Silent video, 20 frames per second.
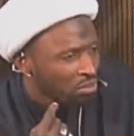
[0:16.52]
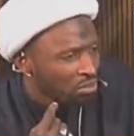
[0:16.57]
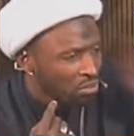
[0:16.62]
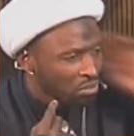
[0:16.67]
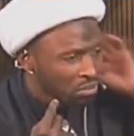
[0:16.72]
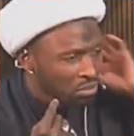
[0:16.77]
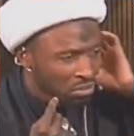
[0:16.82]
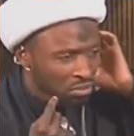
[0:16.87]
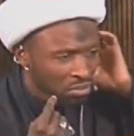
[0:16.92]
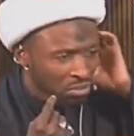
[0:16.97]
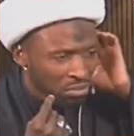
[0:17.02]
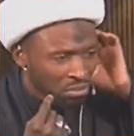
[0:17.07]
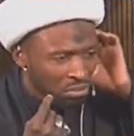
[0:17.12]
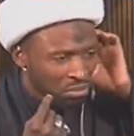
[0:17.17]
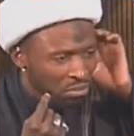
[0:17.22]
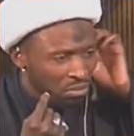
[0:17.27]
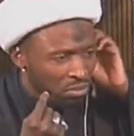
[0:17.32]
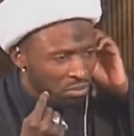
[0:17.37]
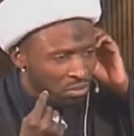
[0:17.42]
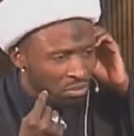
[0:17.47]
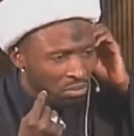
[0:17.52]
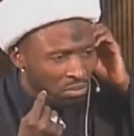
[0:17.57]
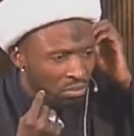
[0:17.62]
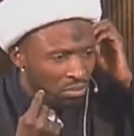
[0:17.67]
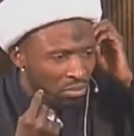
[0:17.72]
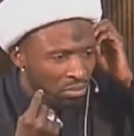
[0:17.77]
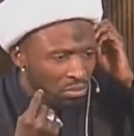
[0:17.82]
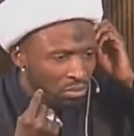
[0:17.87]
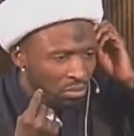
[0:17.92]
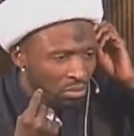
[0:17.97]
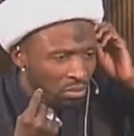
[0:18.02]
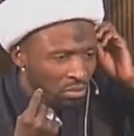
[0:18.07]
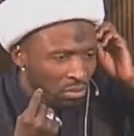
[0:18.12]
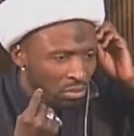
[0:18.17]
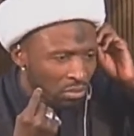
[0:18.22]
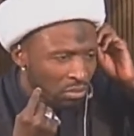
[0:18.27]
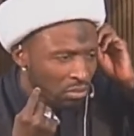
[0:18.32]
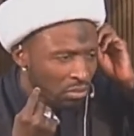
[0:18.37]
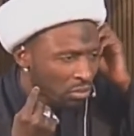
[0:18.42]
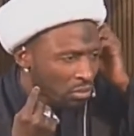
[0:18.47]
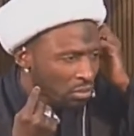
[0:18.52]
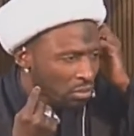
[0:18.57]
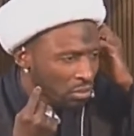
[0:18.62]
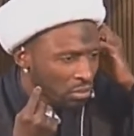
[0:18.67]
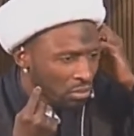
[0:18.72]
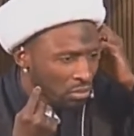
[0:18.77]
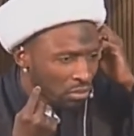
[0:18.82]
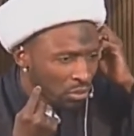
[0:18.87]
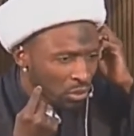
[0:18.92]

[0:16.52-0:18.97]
[no speech]